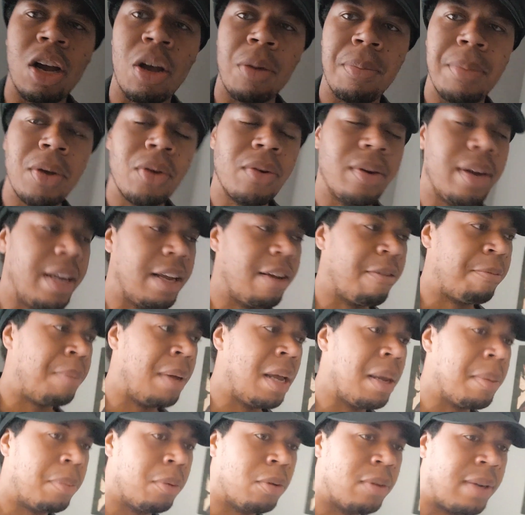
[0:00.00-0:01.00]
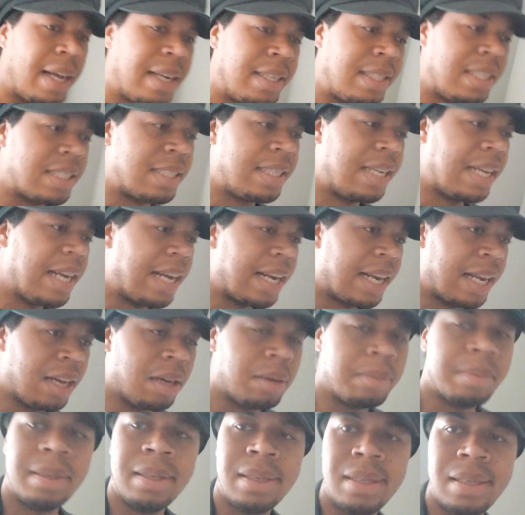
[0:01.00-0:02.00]
A community of people that just needed
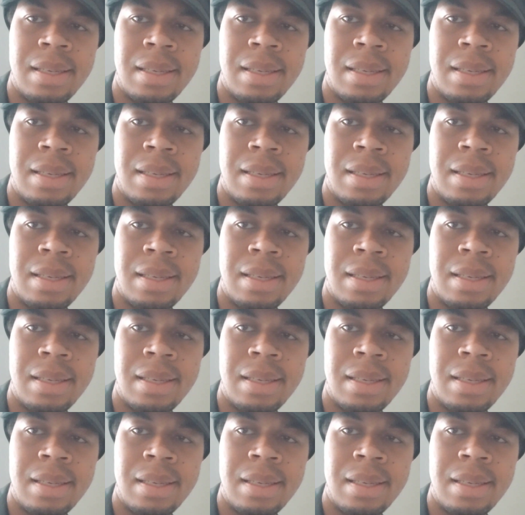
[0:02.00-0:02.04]
help.